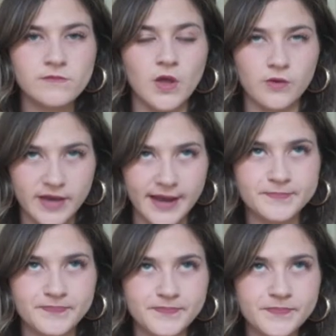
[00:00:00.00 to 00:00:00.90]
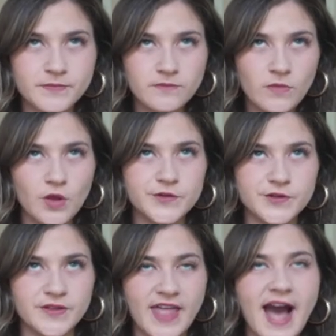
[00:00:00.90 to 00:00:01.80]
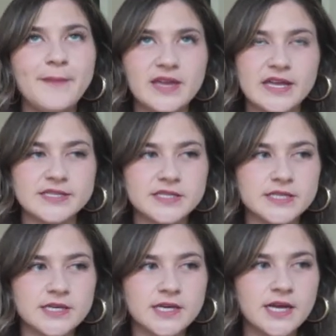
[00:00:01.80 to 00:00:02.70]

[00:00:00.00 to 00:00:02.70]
Okay. So then that means